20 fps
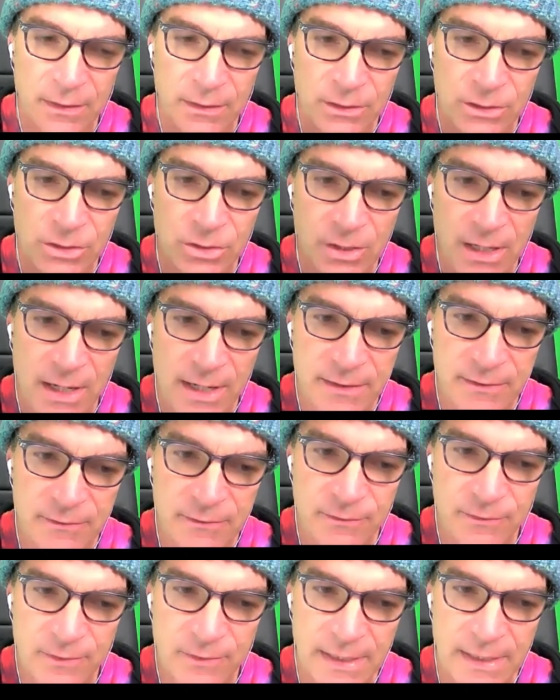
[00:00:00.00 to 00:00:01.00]
you kind
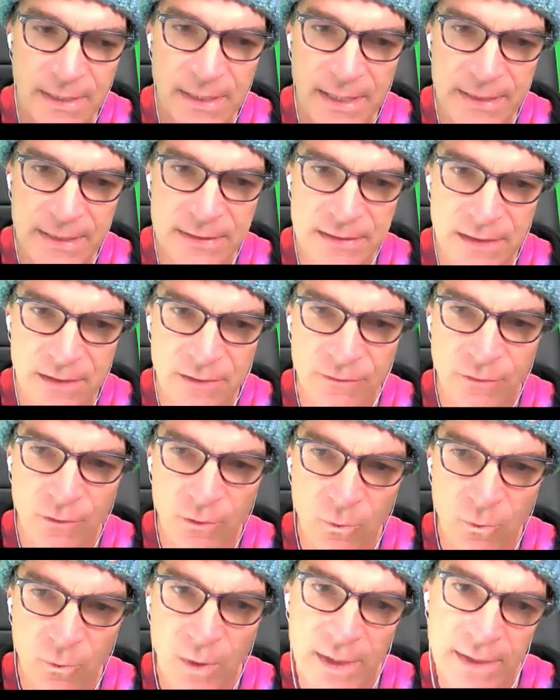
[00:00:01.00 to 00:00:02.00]
of get an idea for
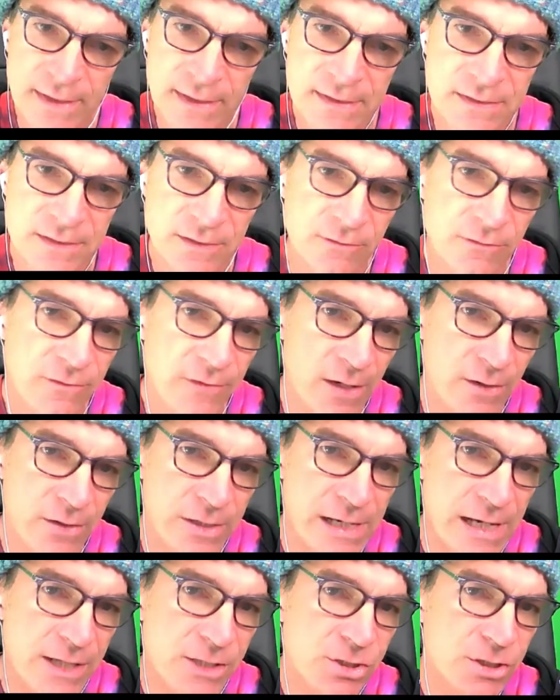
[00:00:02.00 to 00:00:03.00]
what is a
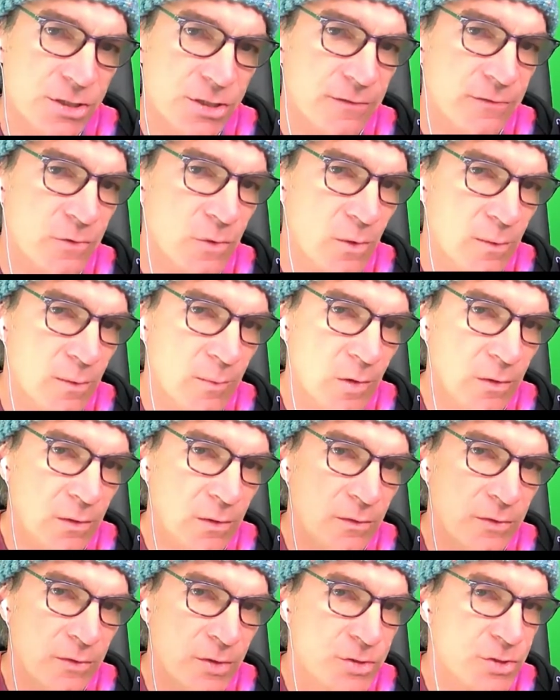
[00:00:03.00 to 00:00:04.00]
variation of
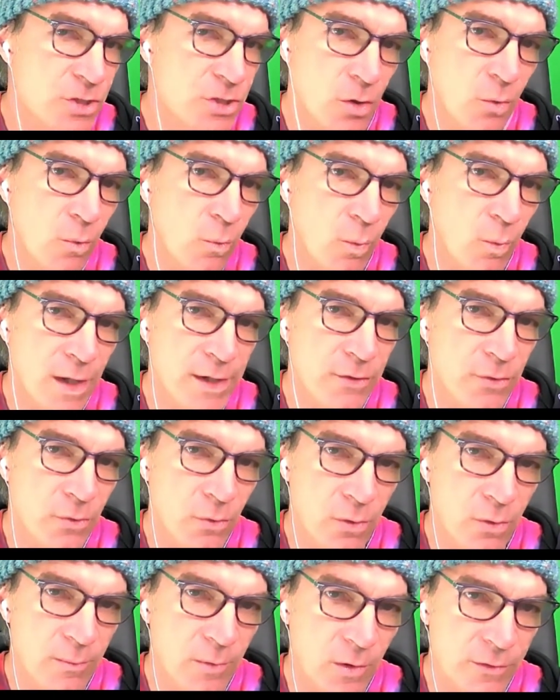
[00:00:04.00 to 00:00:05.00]
normal. There's no one
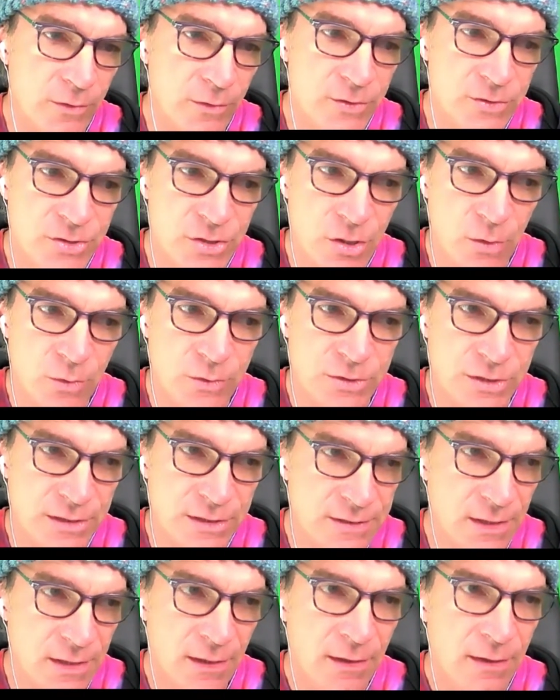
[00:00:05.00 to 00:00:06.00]
normal. There's no
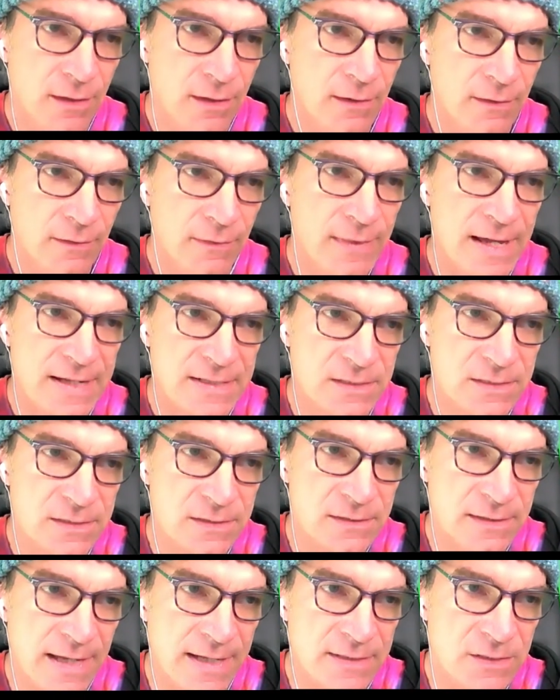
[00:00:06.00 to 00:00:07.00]
just that's
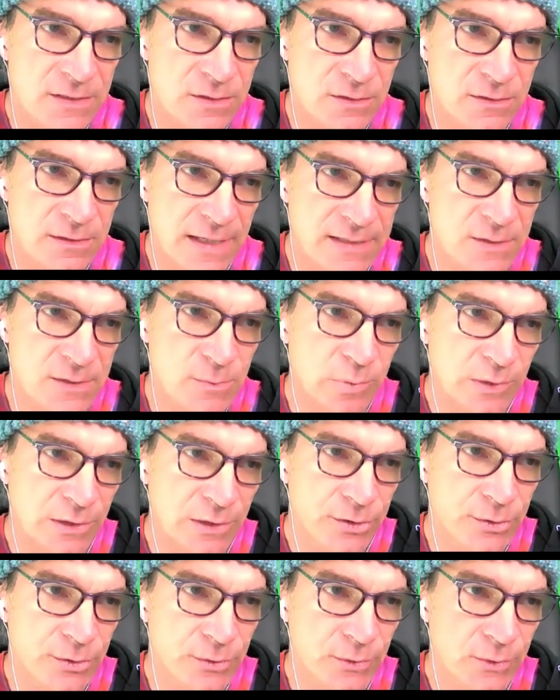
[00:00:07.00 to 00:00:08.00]

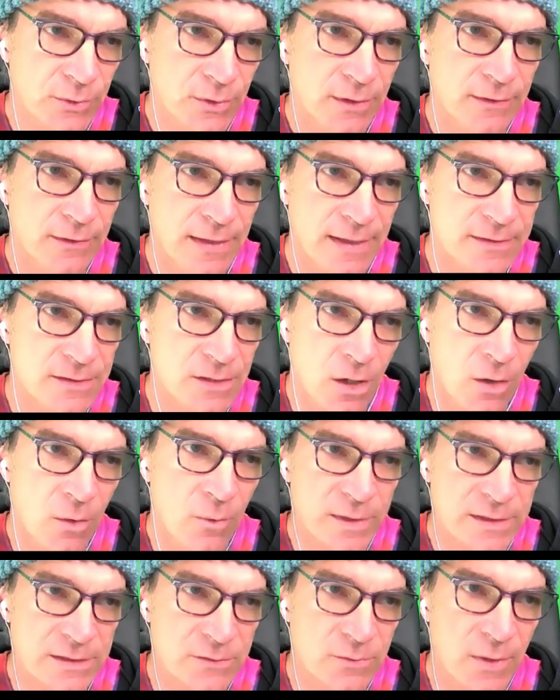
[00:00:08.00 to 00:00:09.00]
blue. That's
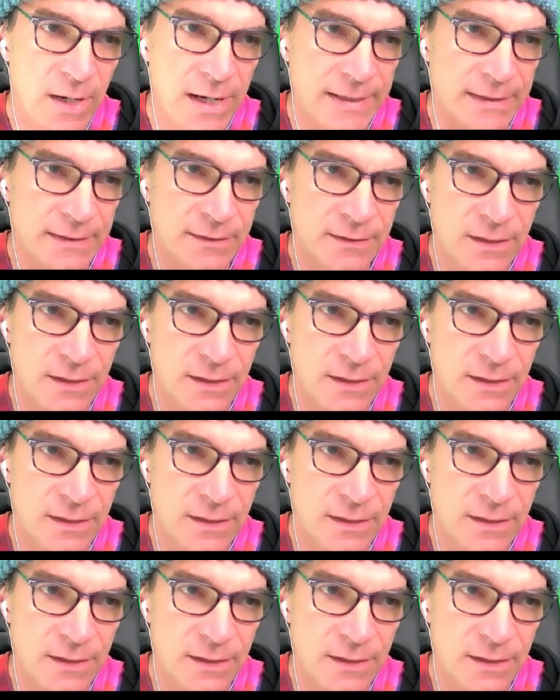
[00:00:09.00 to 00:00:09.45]
always right.